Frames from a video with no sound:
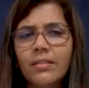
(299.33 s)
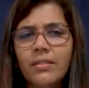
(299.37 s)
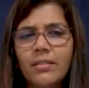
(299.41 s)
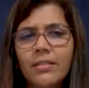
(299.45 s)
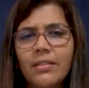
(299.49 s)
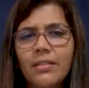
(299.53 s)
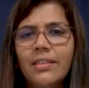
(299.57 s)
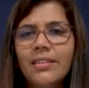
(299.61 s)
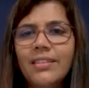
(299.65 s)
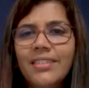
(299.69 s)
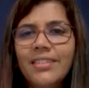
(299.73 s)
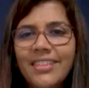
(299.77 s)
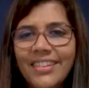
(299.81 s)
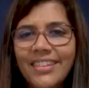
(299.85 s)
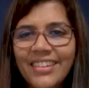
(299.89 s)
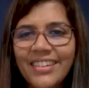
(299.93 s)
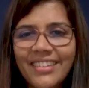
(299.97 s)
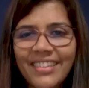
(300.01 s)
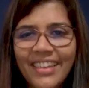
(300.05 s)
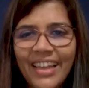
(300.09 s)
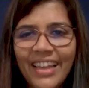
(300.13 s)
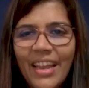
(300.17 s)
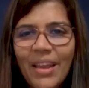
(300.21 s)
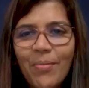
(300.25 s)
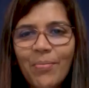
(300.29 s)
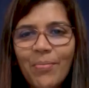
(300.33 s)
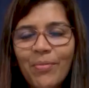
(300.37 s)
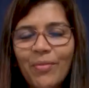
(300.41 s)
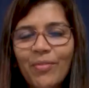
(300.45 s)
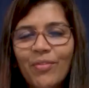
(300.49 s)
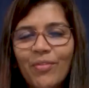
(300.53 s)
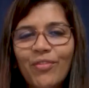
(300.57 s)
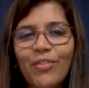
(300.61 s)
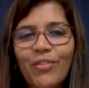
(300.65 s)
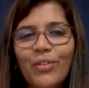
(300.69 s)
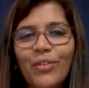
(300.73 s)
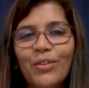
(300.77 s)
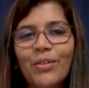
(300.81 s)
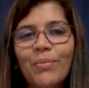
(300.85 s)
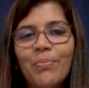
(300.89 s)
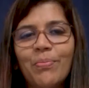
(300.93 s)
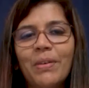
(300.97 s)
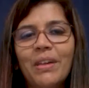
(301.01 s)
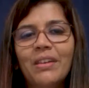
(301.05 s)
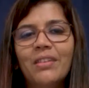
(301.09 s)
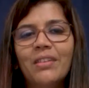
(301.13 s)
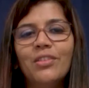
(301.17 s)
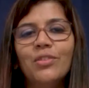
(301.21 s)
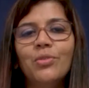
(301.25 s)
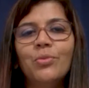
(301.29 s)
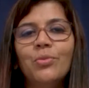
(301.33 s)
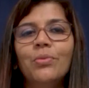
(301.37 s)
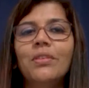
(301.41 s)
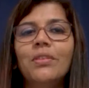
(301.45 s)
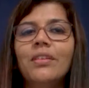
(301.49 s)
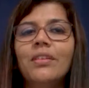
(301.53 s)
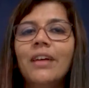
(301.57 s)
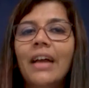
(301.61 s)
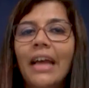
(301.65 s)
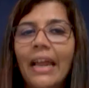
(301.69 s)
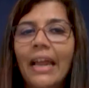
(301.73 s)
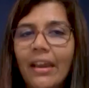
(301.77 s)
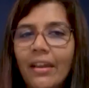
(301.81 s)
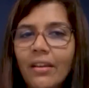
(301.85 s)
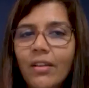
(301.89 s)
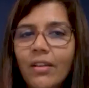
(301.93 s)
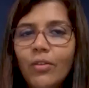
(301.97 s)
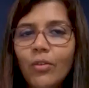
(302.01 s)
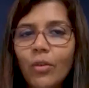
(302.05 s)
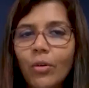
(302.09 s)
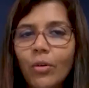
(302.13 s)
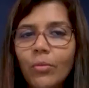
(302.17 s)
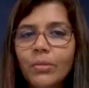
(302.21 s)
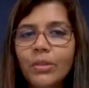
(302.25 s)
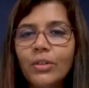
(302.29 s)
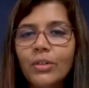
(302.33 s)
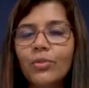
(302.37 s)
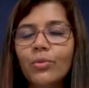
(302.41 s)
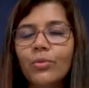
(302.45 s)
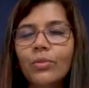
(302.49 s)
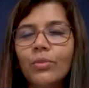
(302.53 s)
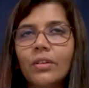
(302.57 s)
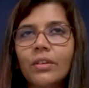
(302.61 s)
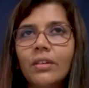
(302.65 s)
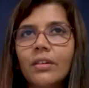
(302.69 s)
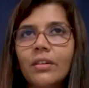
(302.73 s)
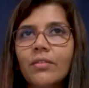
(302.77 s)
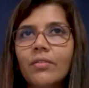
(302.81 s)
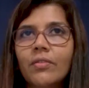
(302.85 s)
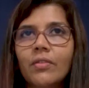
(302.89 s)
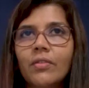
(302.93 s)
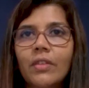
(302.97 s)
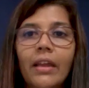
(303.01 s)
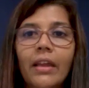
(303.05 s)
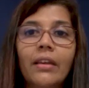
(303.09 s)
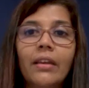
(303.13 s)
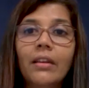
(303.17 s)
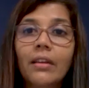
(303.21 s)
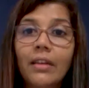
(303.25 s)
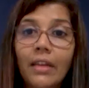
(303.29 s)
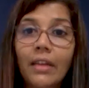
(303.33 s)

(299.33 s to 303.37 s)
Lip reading: it's the same for a parachuter and a normal shooter and an